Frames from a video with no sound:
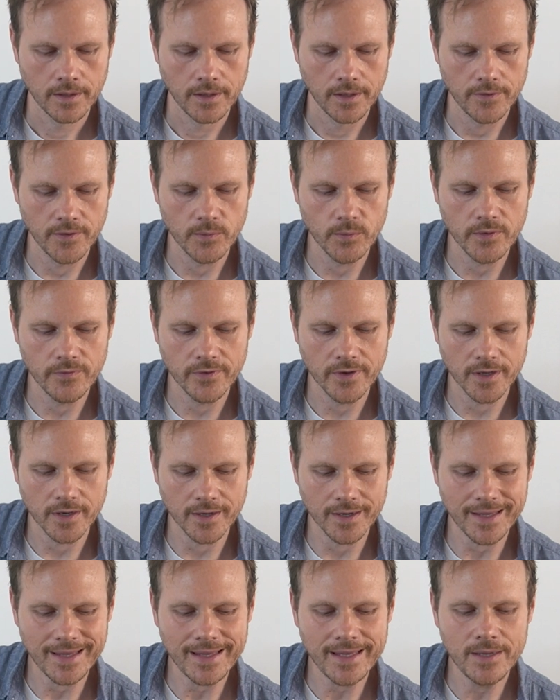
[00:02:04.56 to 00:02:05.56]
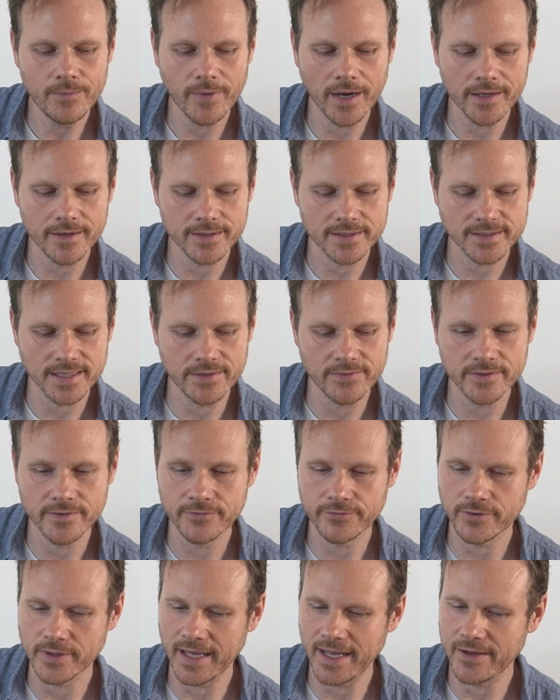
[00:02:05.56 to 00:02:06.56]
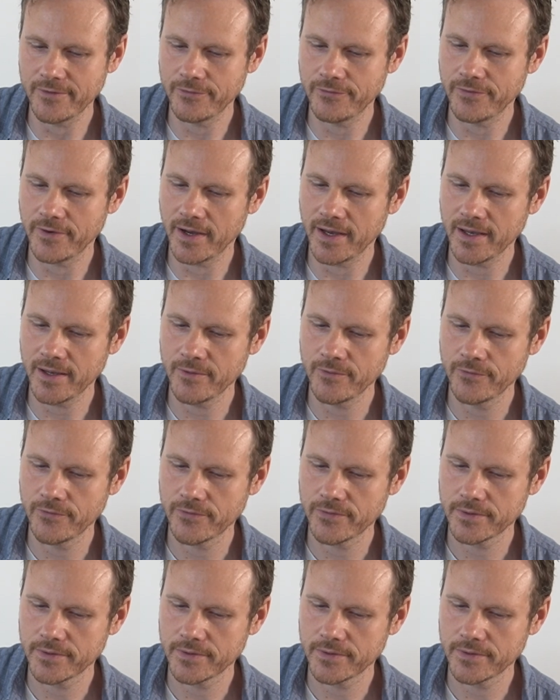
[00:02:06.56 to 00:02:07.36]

then we've got an E minor 7 flat 5,